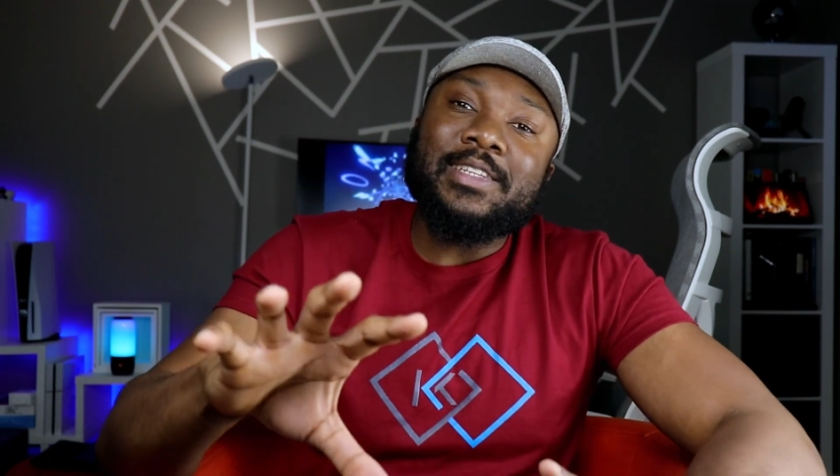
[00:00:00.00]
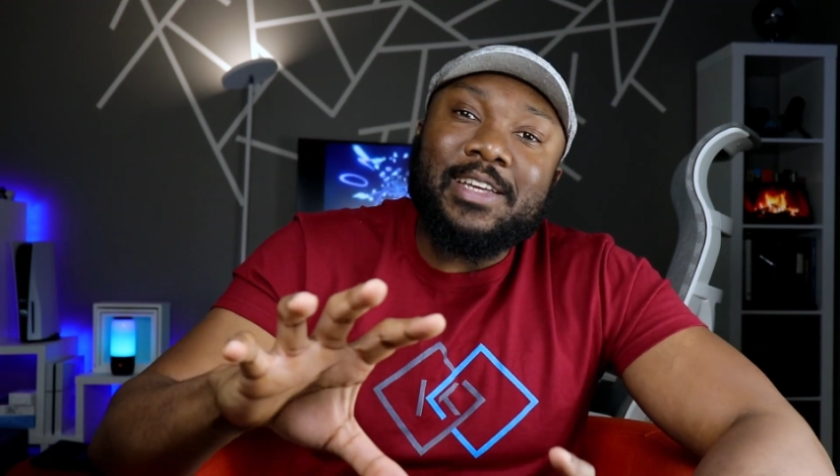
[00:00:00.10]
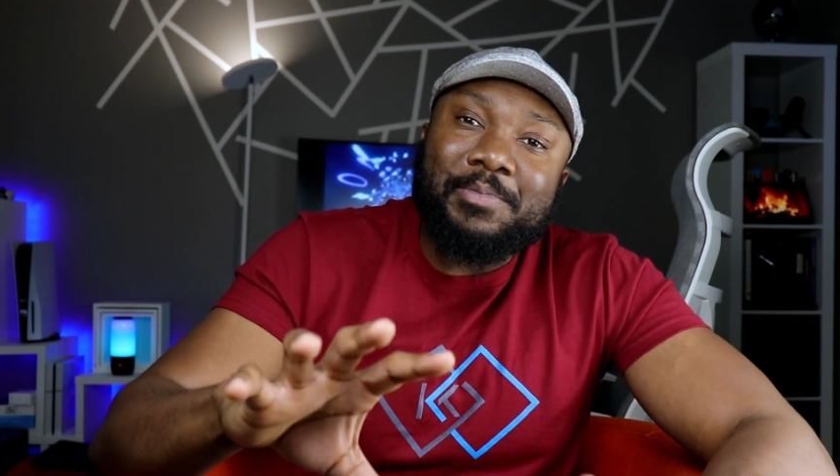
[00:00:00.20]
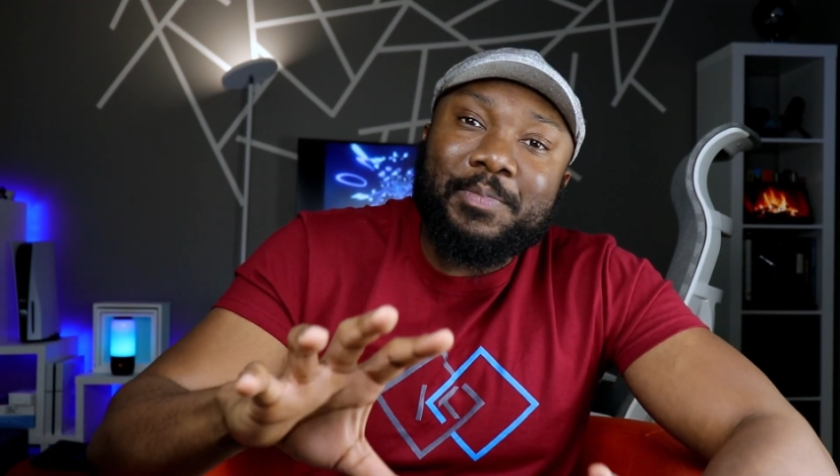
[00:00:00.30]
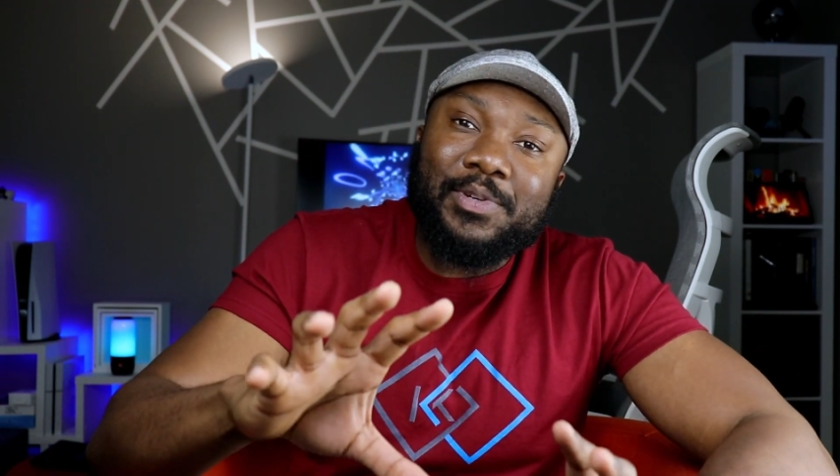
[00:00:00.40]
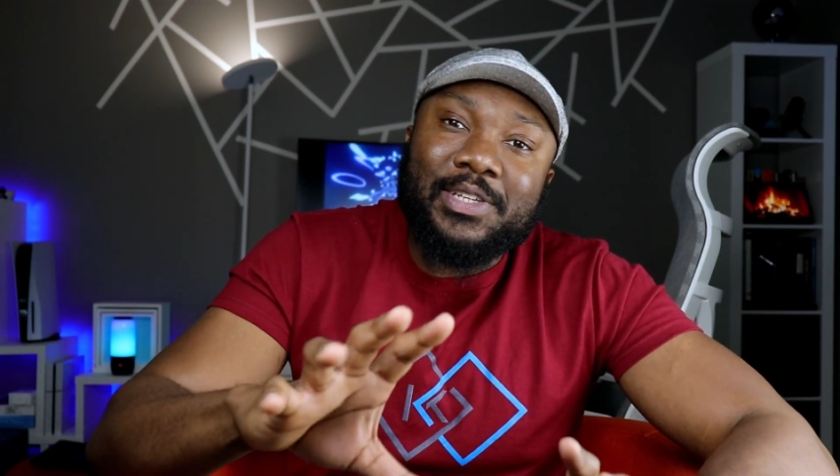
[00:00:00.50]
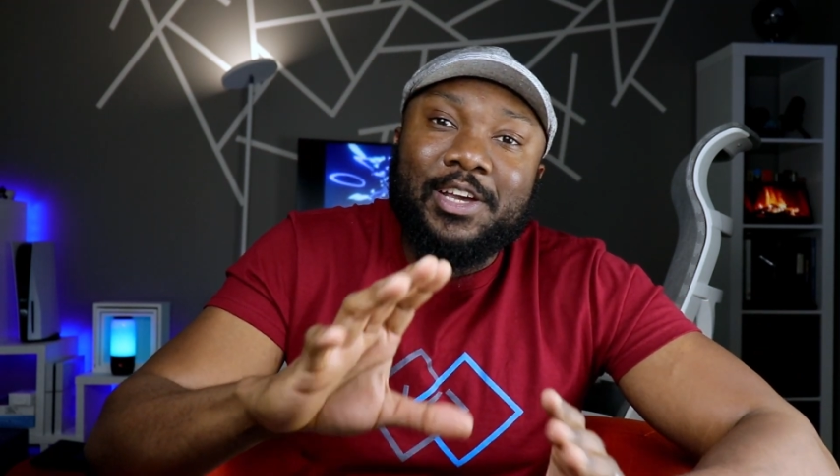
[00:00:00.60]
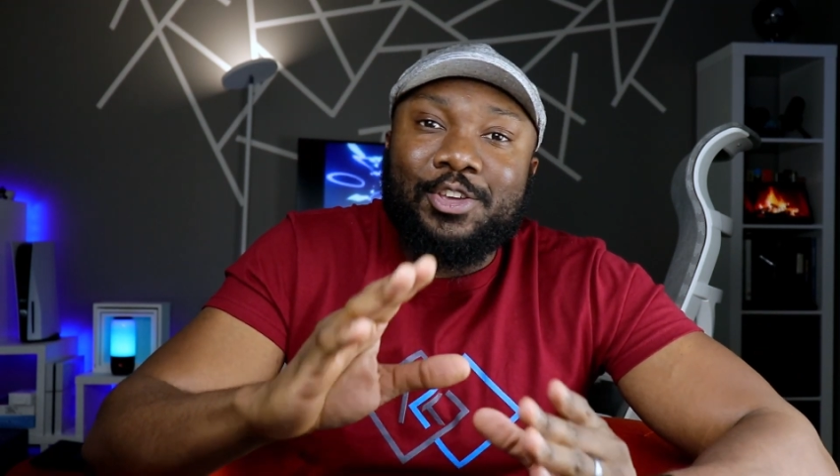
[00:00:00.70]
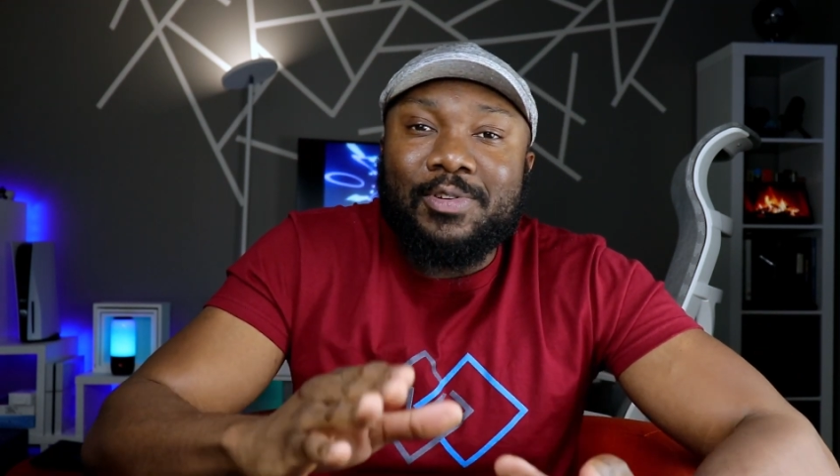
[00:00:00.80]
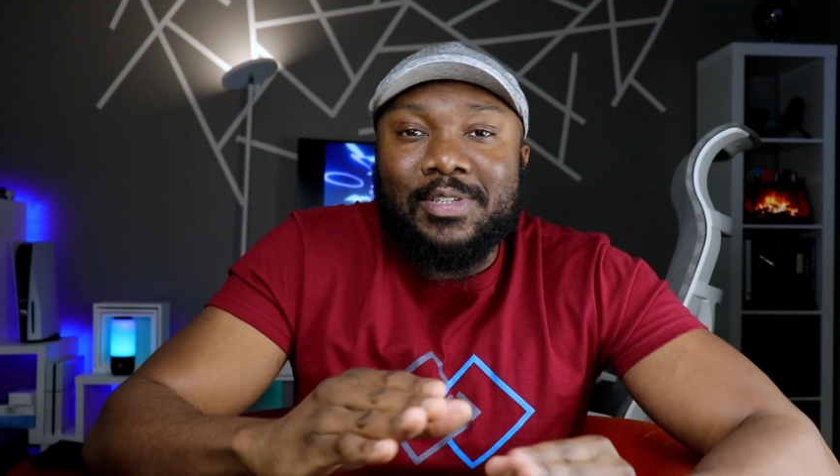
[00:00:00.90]
it's going to be pushing
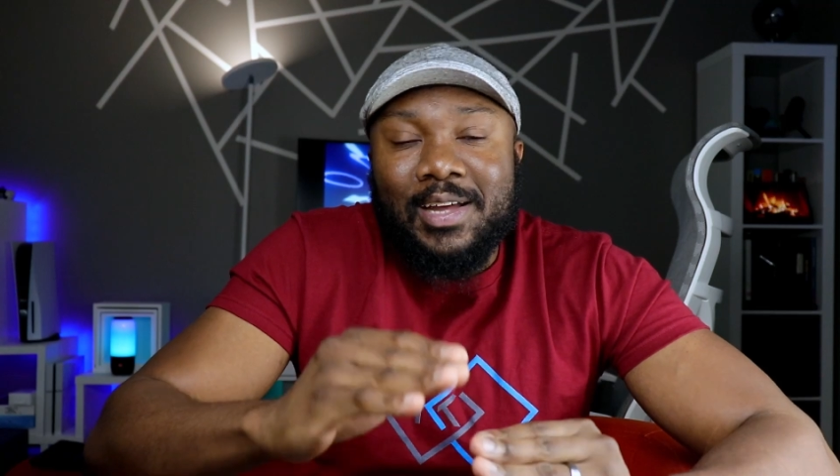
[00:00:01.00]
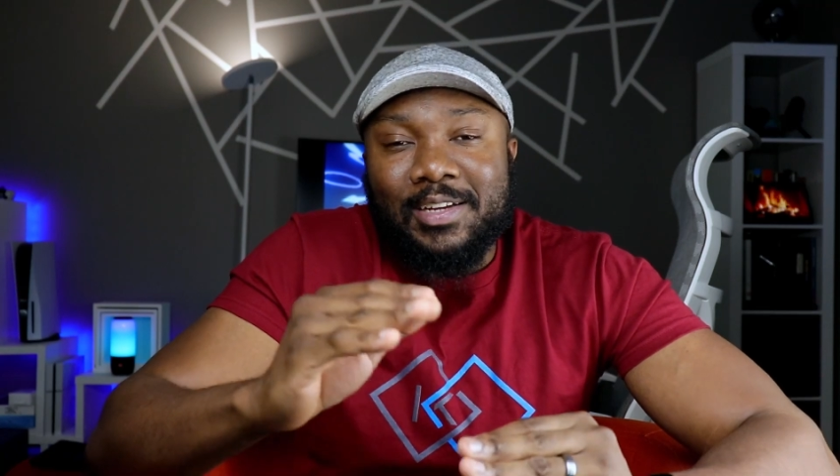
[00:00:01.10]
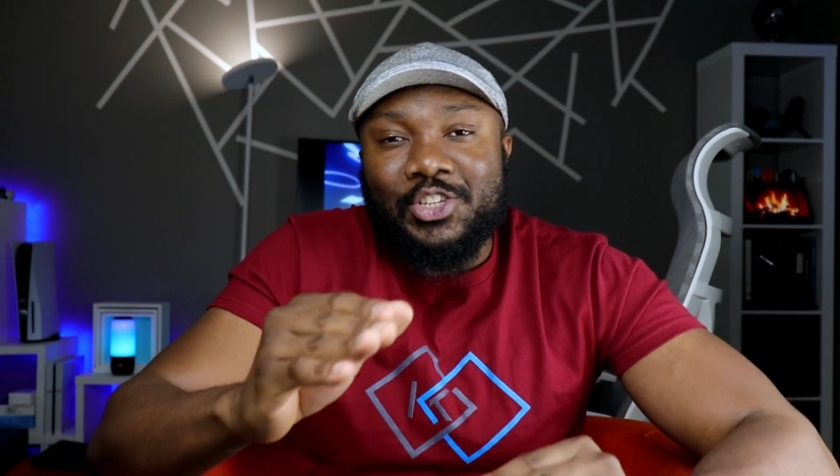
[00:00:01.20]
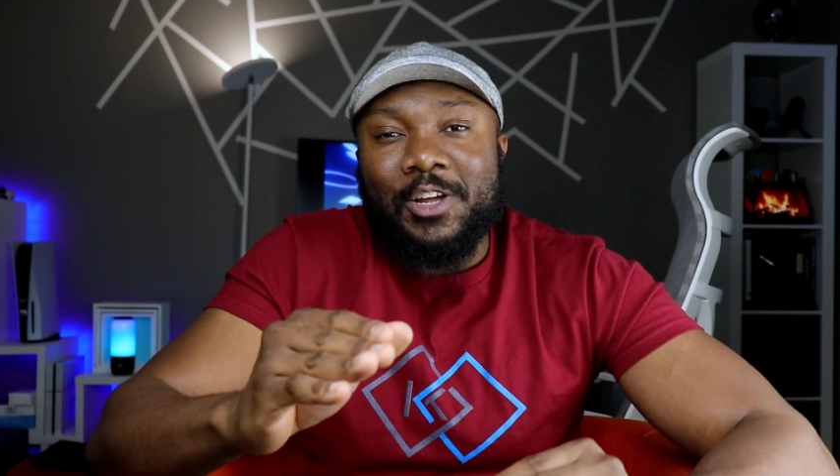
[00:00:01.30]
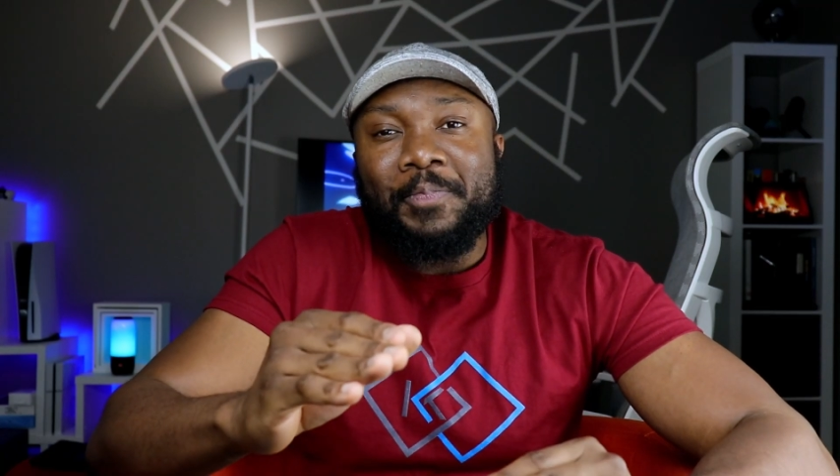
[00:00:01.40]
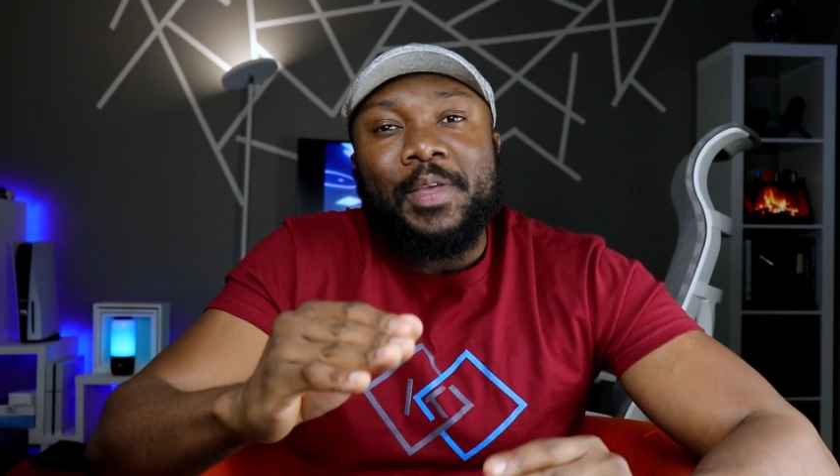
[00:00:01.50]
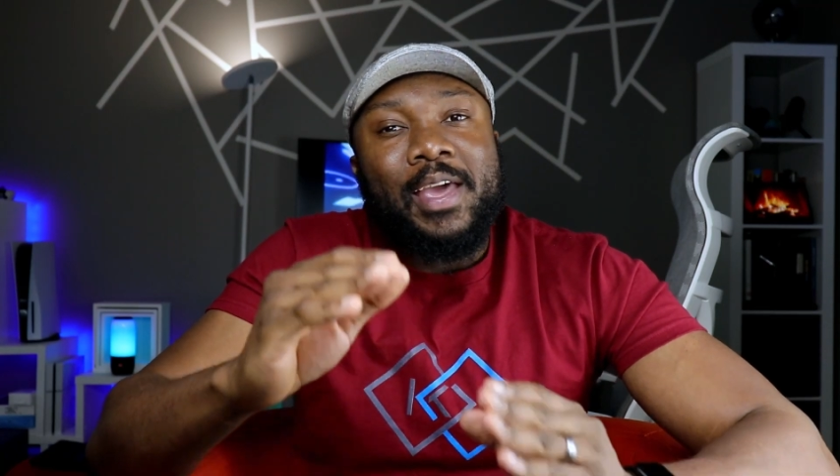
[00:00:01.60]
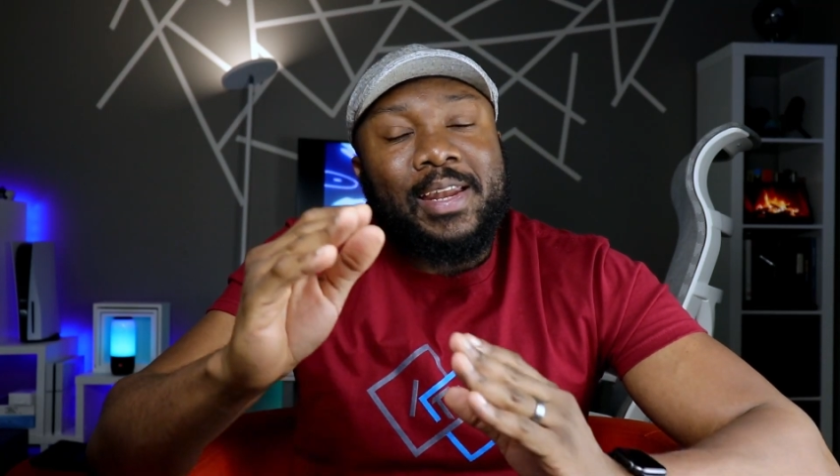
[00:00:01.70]
a Unisoc chip,